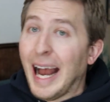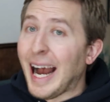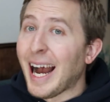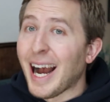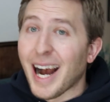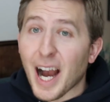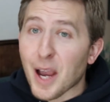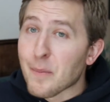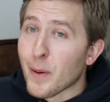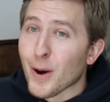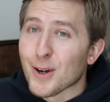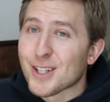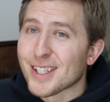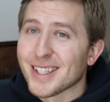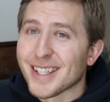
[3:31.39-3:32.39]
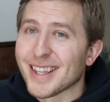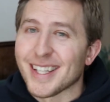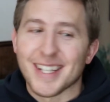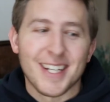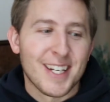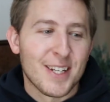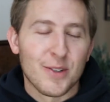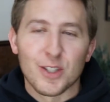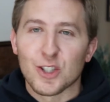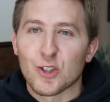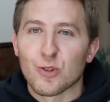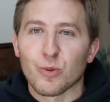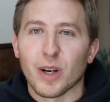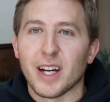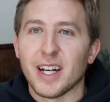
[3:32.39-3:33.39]
I personally think he is
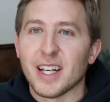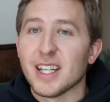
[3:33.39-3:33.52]
great.